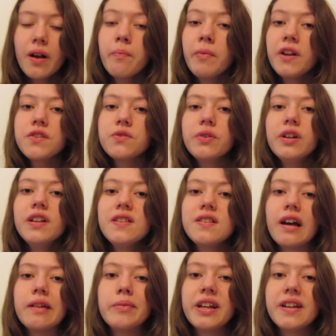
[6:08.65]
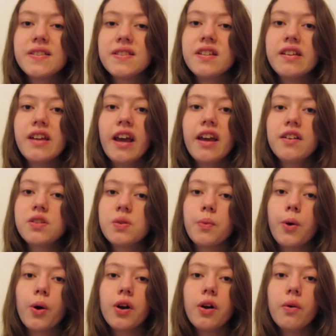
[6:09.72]
but it's really sad because today and
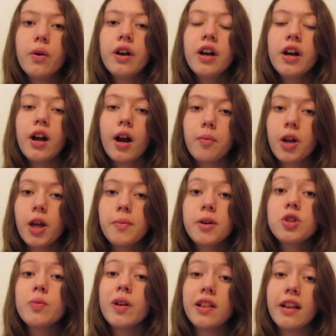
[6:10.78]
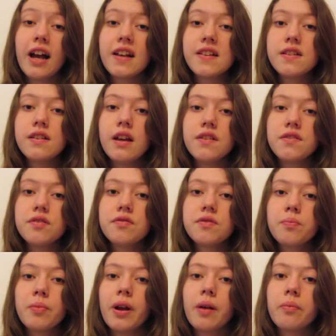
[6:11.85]
tomorrow are pretty much my last days of
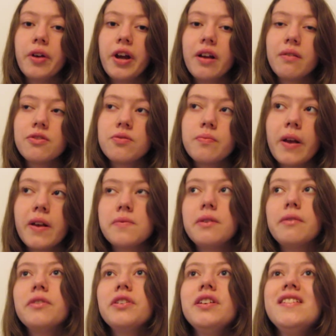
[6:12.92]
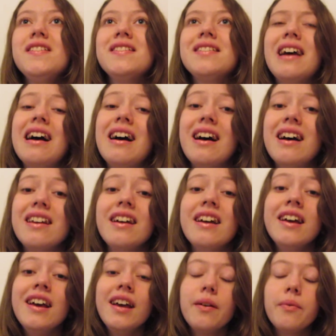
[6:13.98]
spring break, which makes me really sad. It
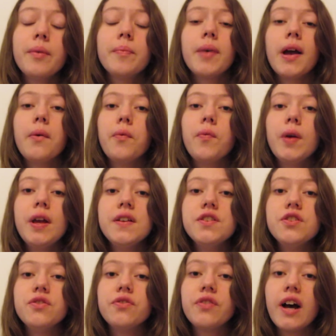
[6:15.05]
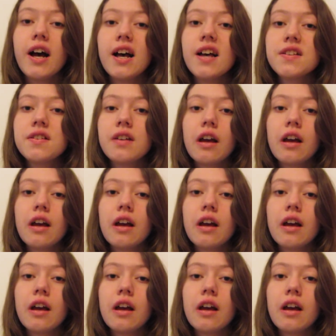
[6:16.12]
went by way too fast.